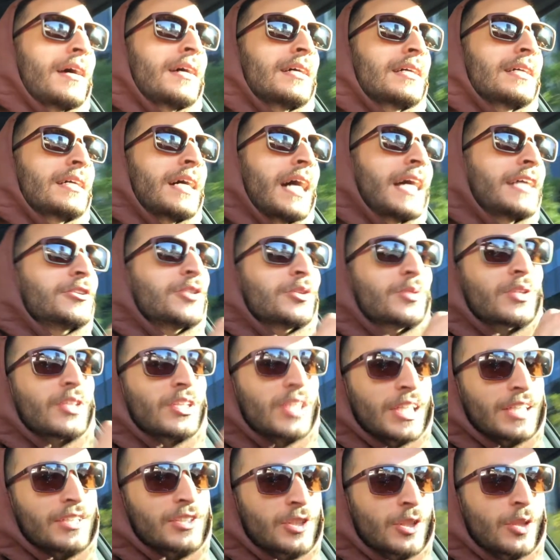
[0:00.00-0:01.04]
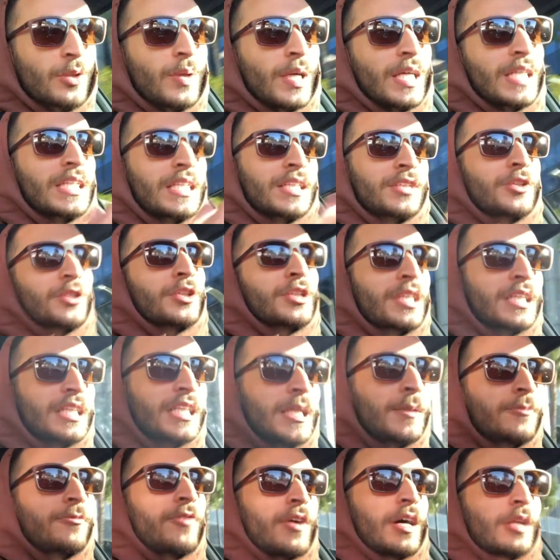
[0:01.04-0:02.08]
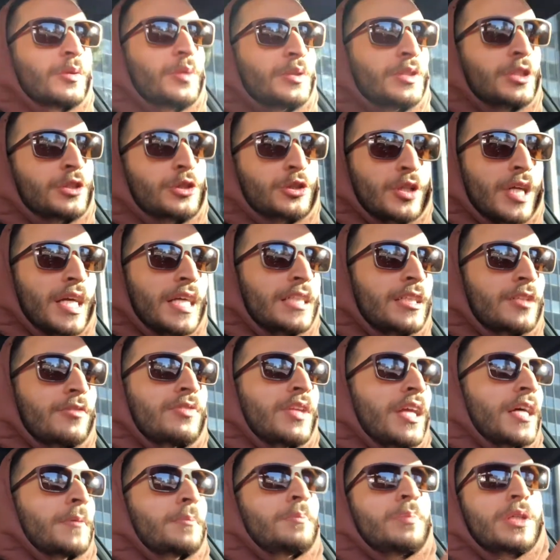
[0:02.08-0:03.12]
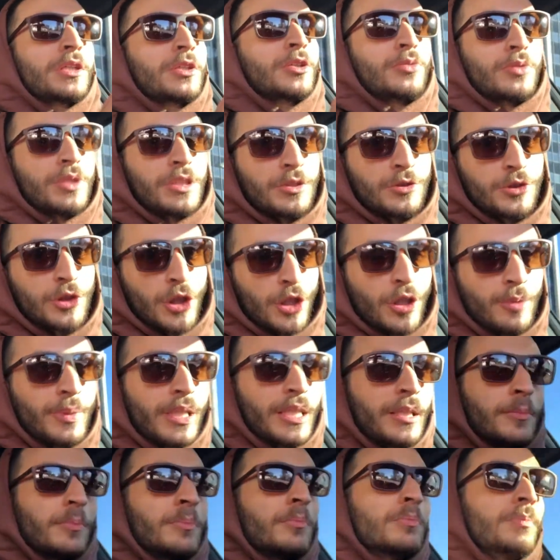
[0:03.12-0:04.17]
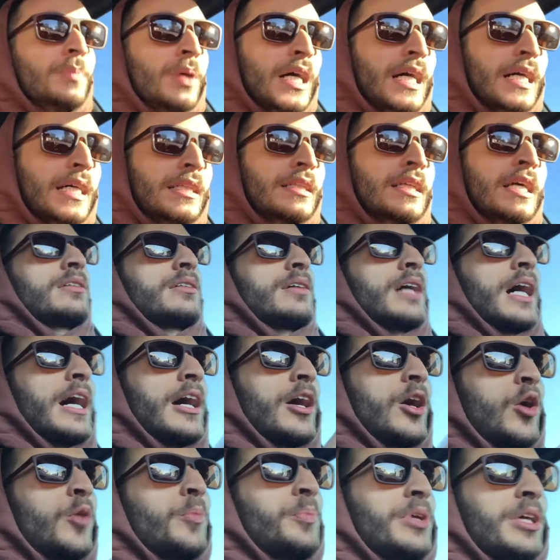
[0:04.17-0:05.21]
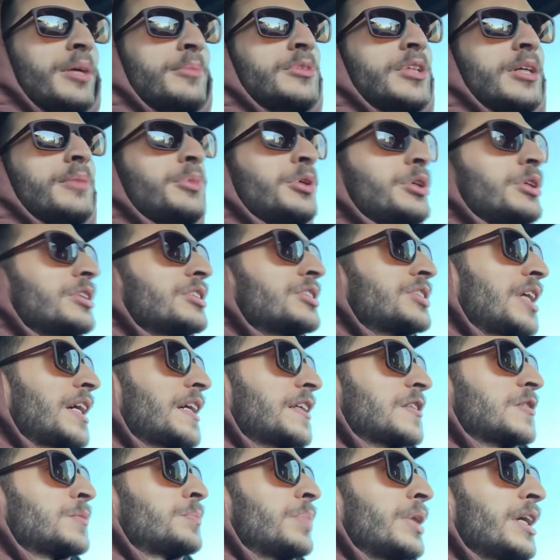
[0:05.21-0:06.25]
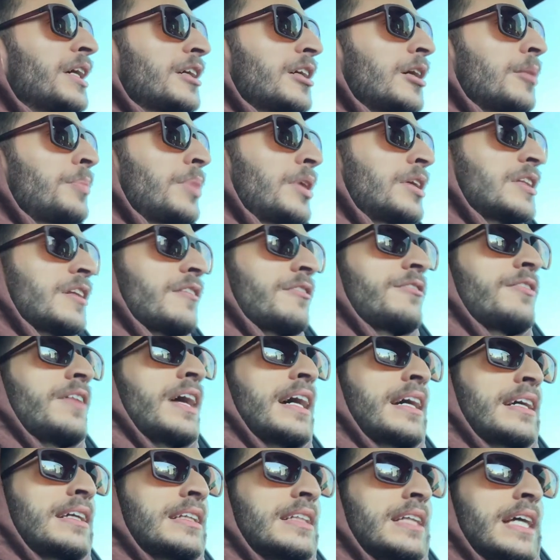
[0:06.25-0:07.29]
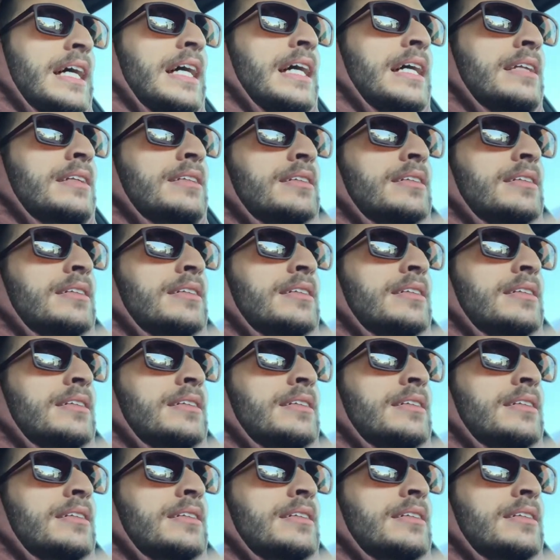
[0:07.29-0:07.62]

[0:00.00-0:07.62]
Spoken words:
I don't think so. I think they're going to keep following the trend of like big grill German, but I hope BMW execs pick up on the fact that